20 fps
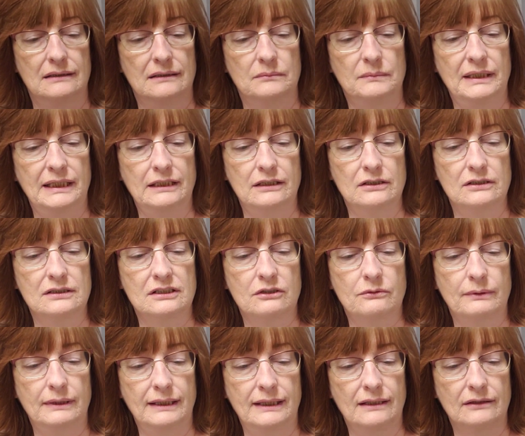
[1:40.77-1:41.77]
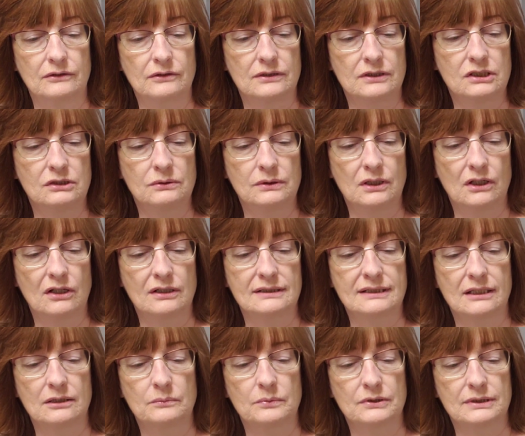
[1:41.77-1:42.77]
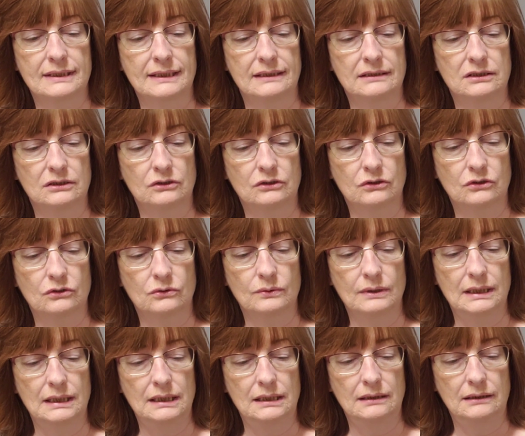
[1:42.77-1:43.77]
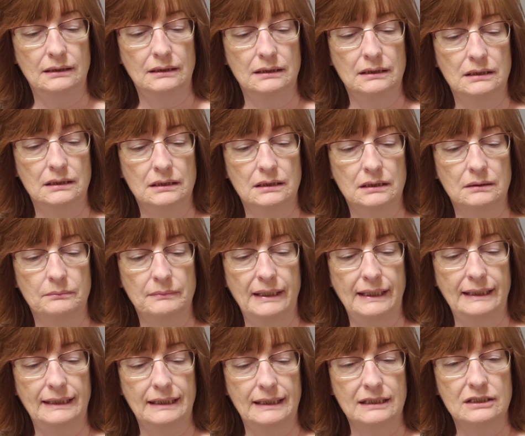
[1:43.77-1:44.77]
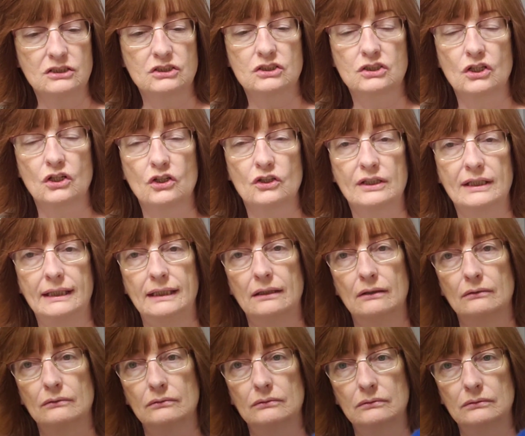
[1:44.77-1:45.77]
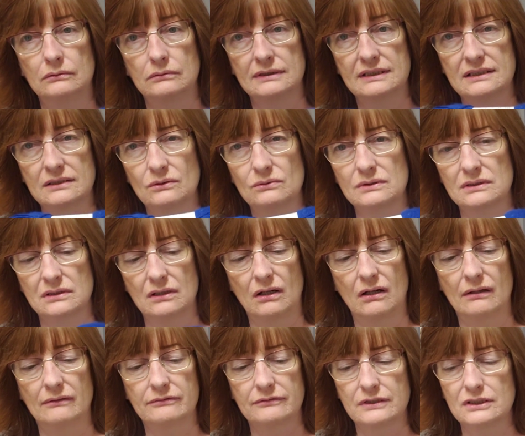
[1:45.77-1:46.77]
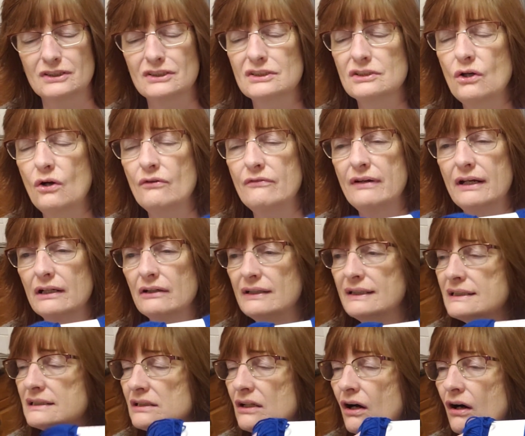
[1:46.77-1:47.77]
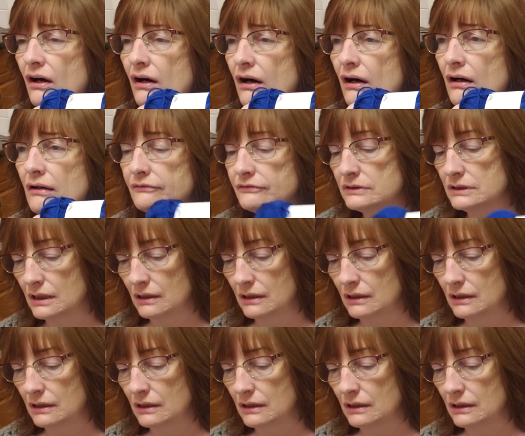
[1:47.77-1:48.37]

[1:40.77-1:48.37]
meters, 302 yards, 100% acrylic, made in Turkey. Oh, so soft, so very soft.